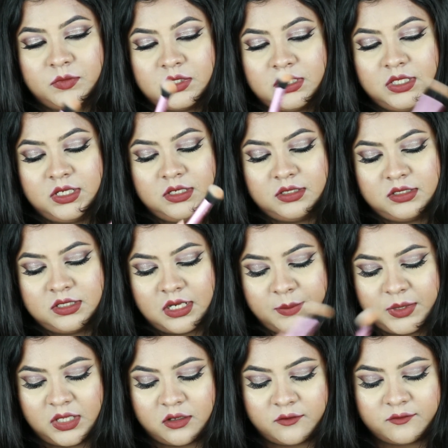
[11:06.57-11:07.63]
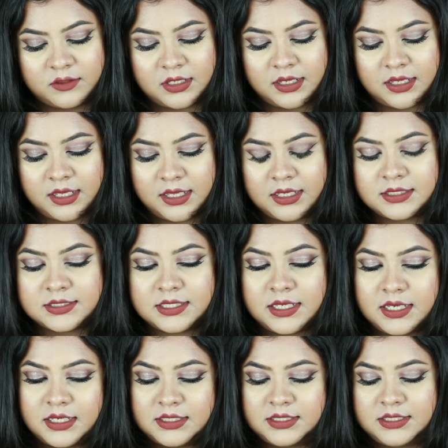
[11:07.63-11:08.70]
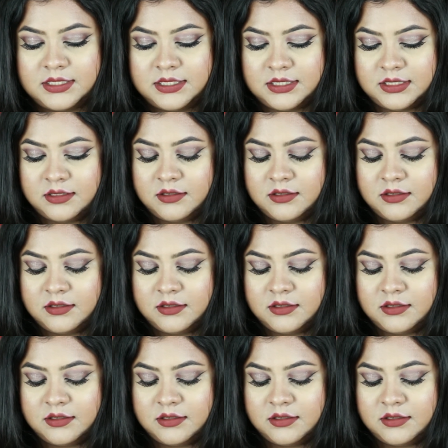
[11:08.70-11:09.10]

Okay, dabbing off the excess,